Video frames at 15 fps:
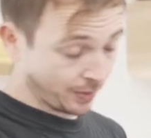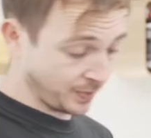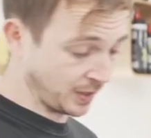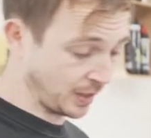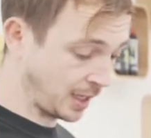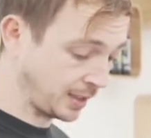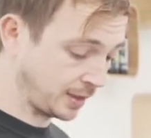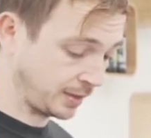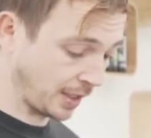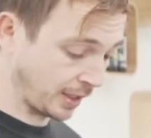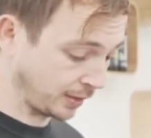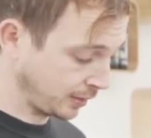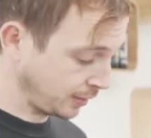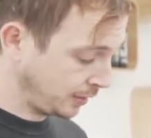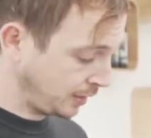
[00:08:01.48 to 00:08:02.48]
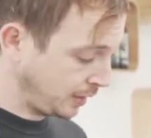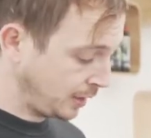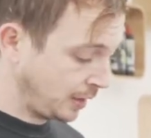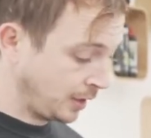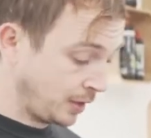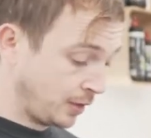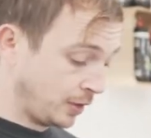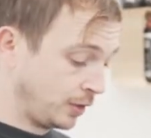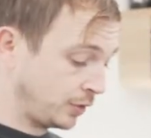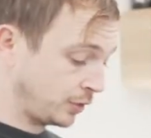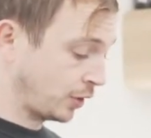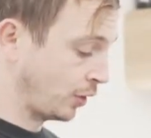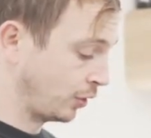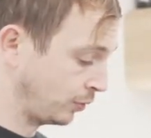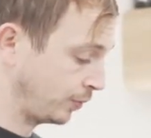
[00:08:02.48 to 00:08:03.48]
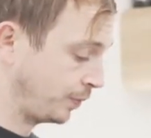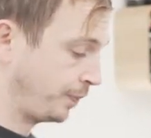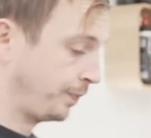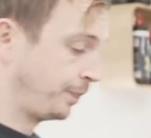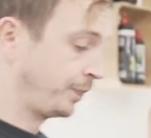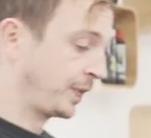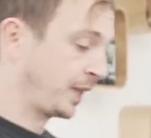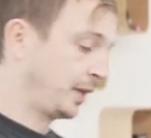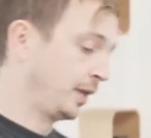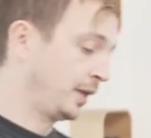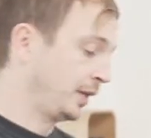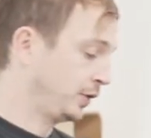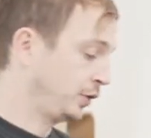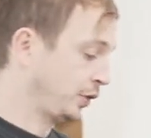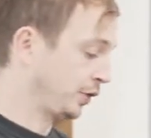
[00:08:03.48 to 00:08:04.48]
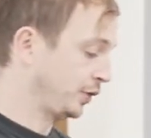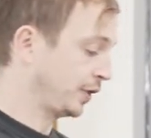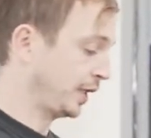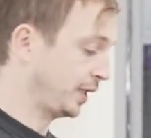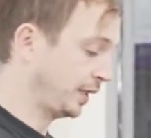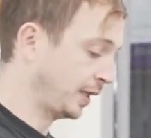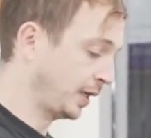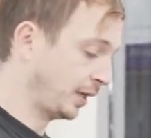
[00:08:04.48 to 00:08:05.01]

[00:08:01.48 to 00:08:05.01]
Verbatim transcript: up to the header tank. So it's just a,